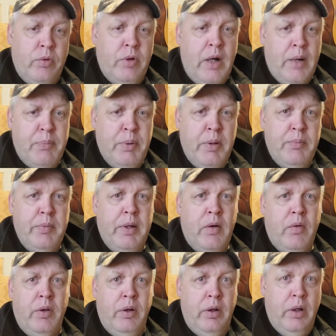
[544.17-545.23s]
to try putting me
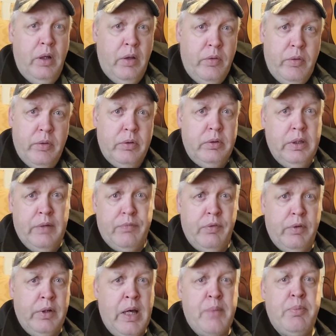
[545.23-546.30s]
on another
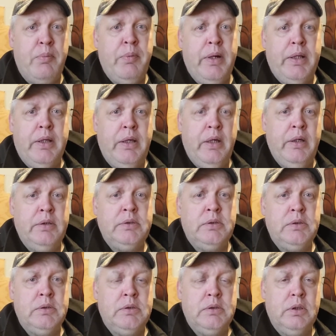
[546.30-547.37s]
different type of
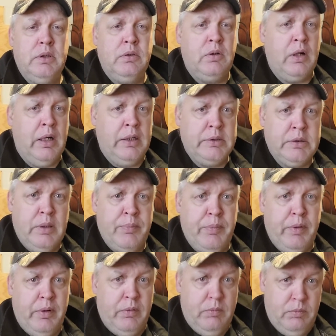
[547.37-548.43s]
medications and try
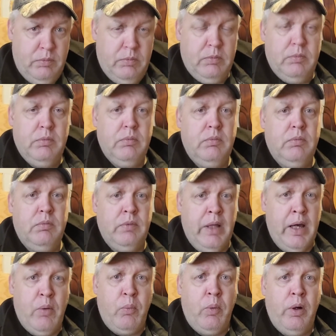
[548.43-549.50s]
something
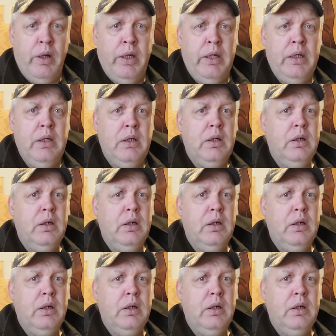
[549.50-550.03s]
that way.